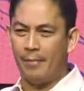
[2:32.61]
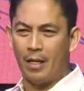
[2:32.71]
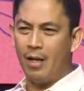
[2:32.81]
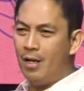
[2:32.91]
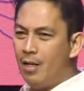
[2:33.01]
I
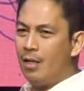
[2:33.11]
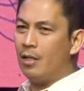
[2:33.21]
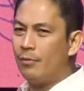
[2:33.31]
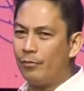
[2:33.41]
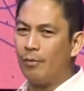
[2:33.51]
mean,
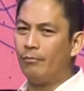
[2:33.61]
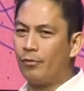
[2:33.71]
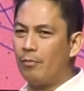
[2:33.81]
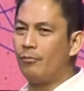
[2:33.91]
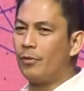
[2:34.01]

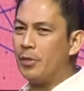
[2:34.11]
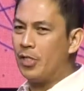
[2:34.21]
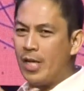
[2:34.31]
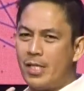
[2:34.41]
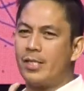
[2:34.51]
from a
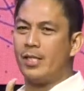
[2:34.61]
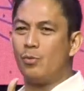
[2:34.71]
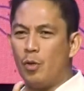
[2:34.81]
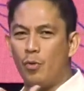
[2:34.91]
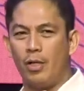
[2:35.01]

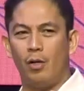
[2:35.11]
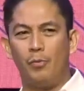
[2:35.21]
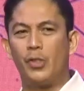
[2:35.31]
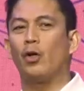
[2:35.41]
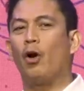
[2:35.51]
distance, we would
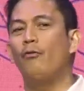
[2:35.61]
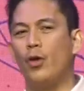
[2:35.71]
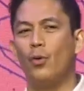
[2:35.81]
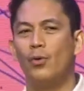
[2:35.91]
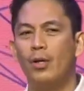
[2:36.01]
observe
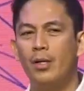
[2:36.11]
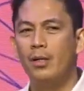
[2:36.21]
you.